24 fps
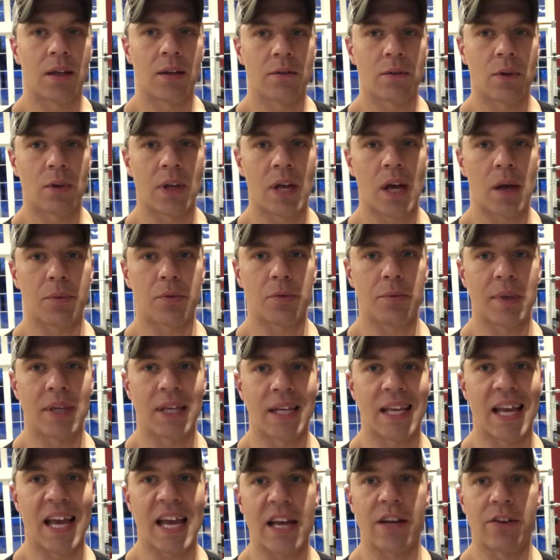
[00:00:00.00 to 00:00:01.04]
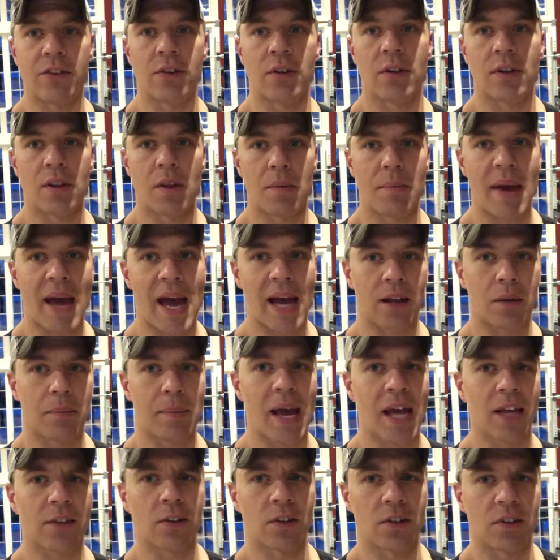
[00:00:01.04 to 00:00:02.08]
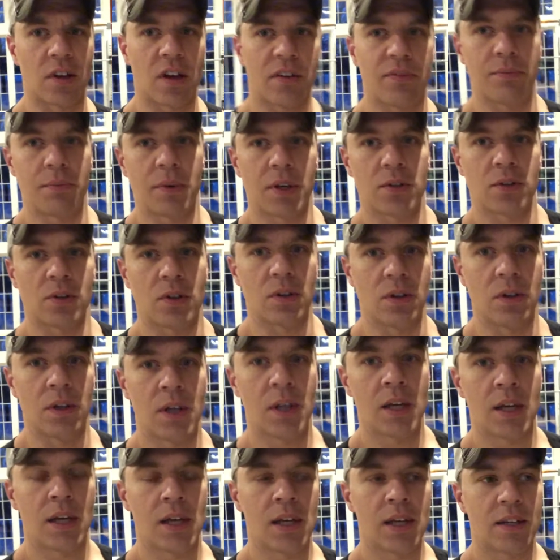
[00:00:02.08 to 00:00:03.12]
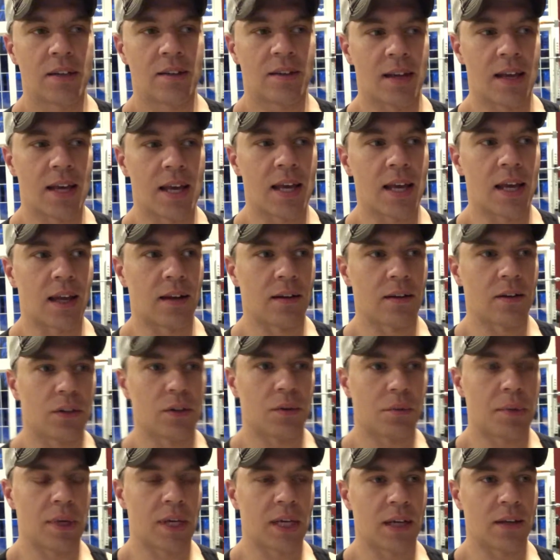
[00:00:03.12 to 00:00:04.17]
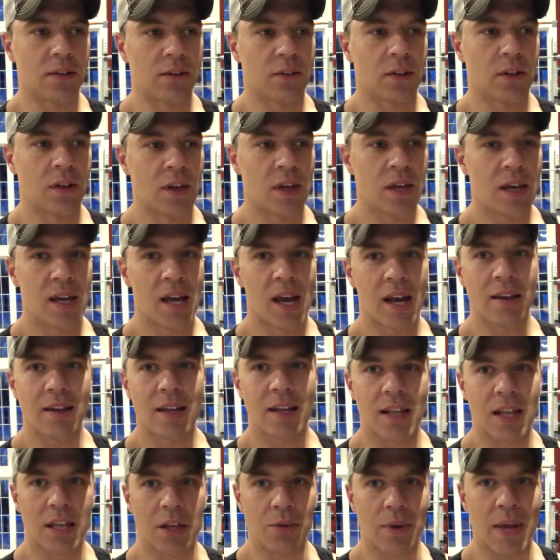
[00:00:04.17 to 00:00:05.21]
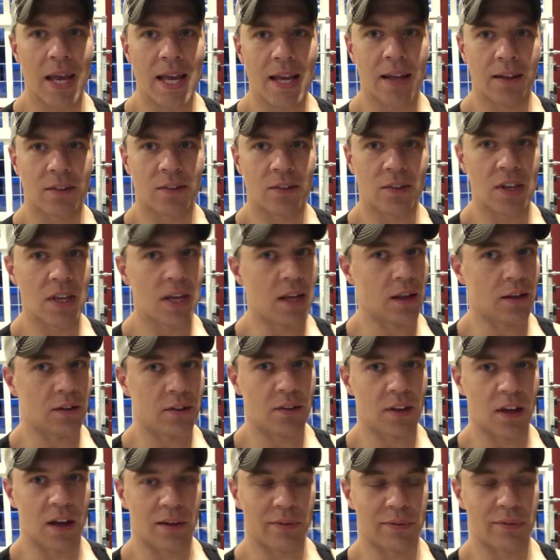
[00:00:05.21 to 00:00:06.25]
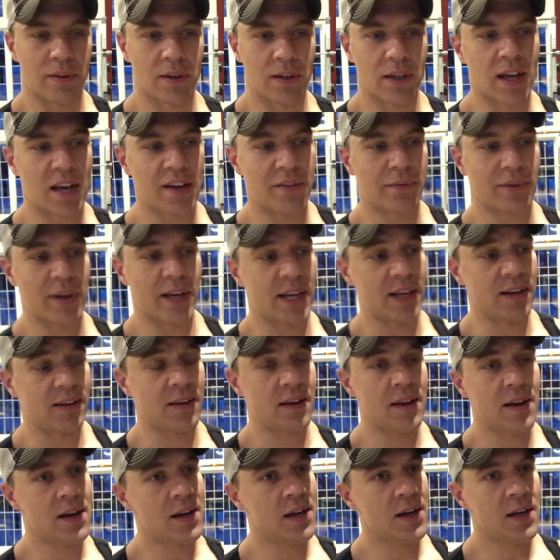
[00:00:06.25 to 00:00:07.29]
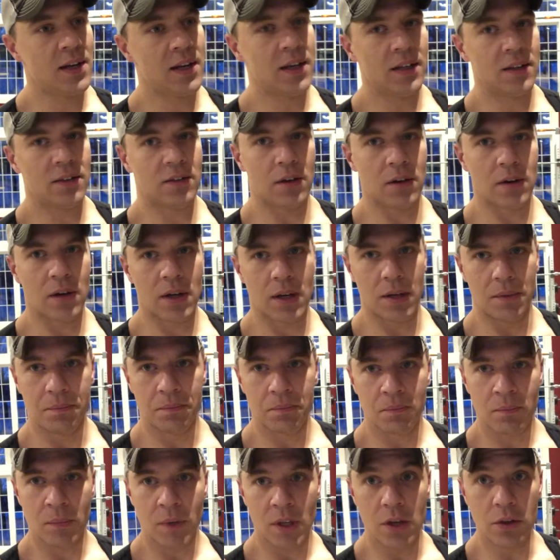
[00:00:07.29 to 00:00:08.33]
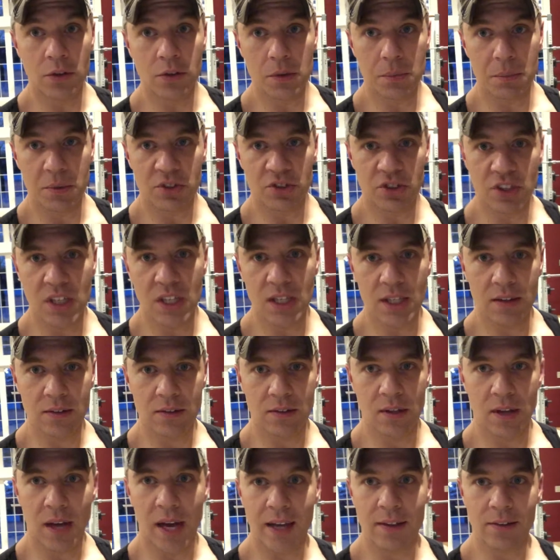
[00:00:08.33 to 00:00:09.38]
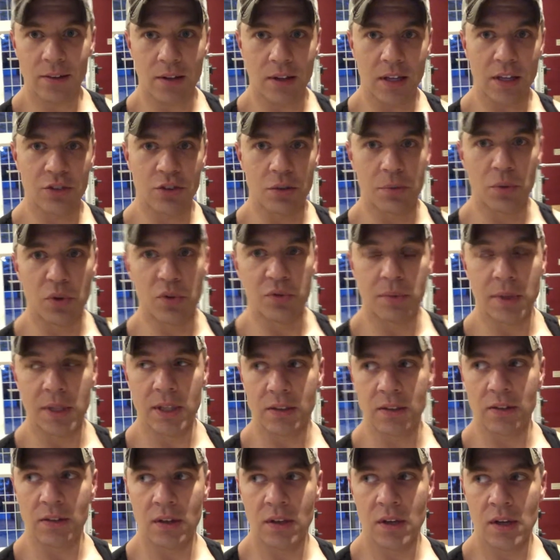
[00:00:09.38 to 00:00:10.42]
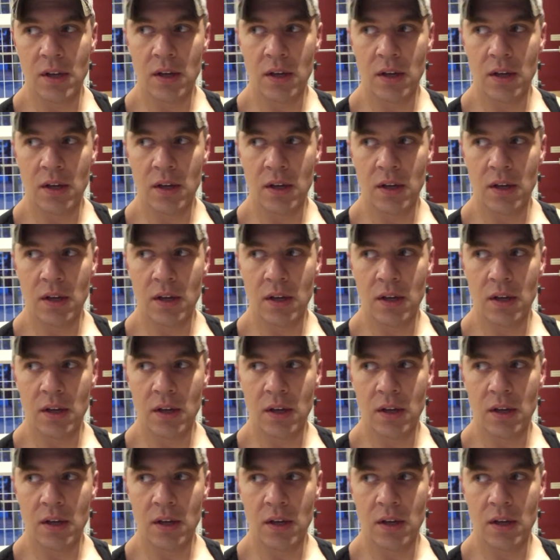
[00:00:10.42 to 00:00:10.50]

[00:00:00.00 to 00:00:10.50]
really helps me engage the back. The back's a tough muscle to hit, only because anything that you can't see is tough, I find. So using machines, isolation movements,